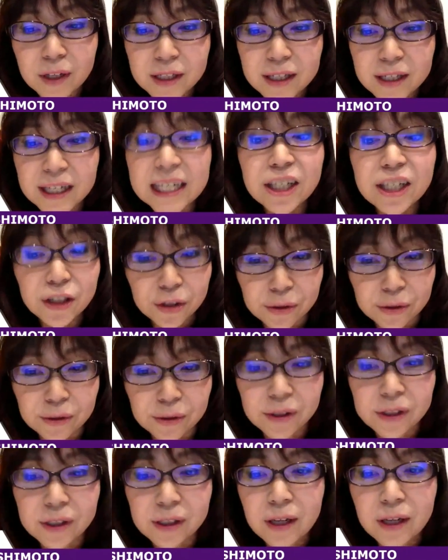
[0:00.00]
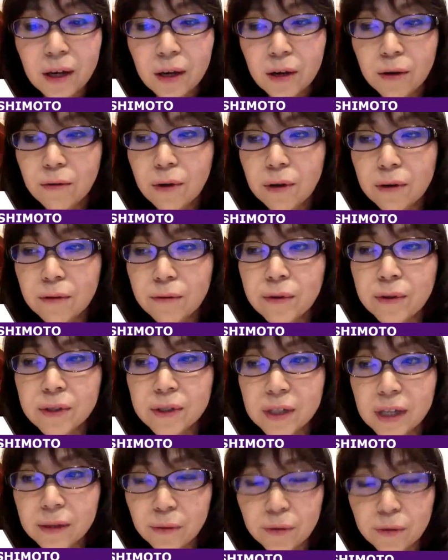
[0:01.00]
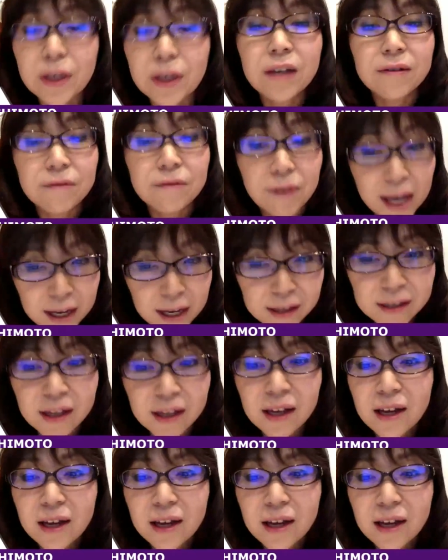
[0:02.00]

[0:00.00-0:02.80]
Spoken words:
the issues that we face.